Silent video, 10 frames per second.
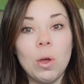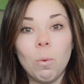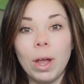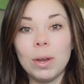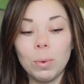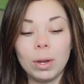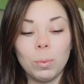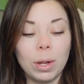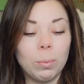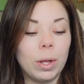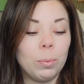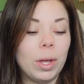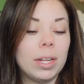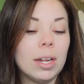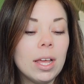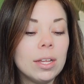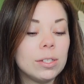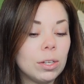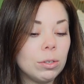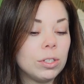went and went and went and went and went
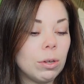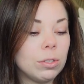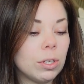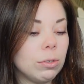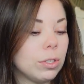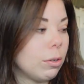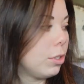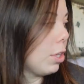sewed sewed sewed sewed